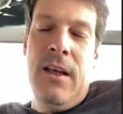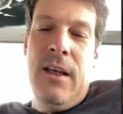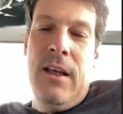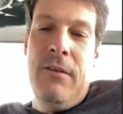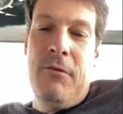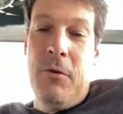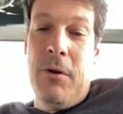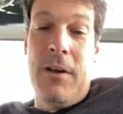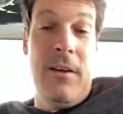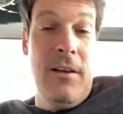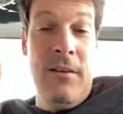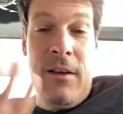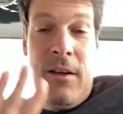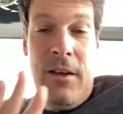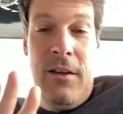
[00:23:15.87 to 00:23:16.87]
If you are
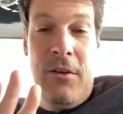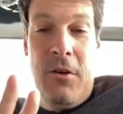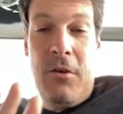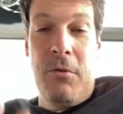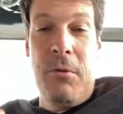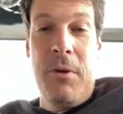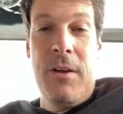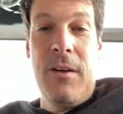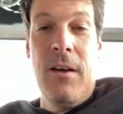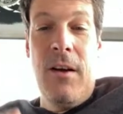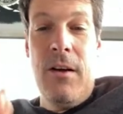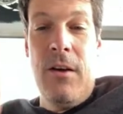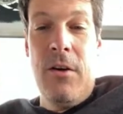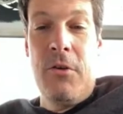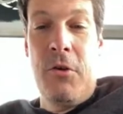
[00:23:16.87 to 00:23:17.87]
in, in the street,
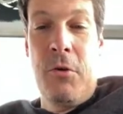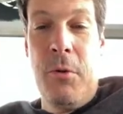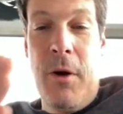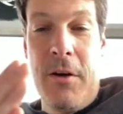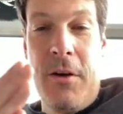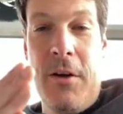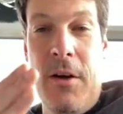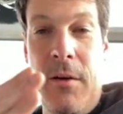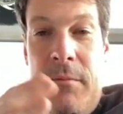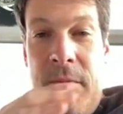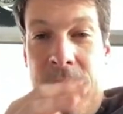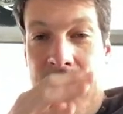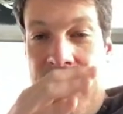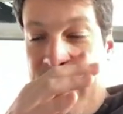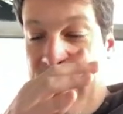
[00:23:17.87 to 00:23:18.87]
a truck comes
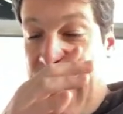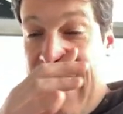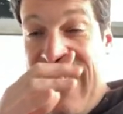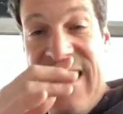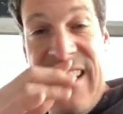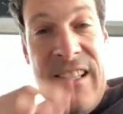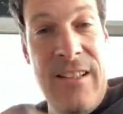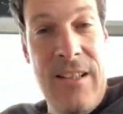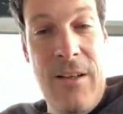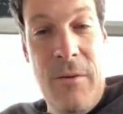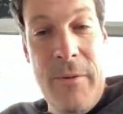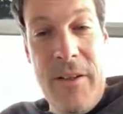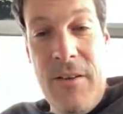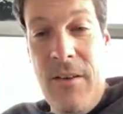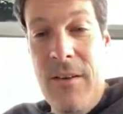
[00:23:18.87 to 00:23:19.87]
at 10
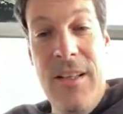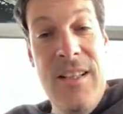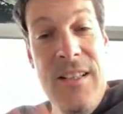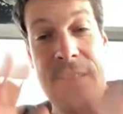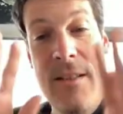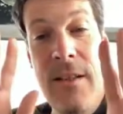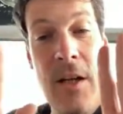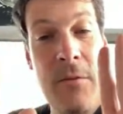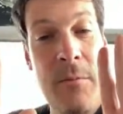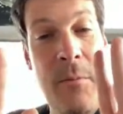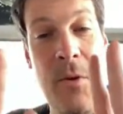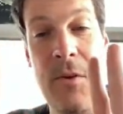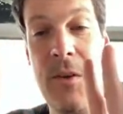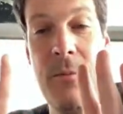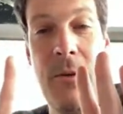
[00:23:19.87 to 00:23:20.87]
kilometers, it's not
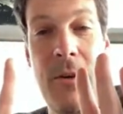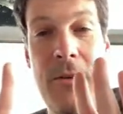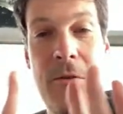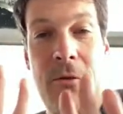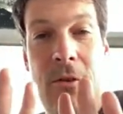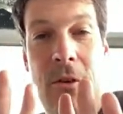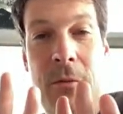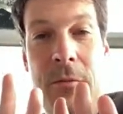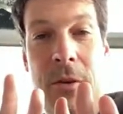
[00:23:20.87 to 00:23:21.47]
possible to stop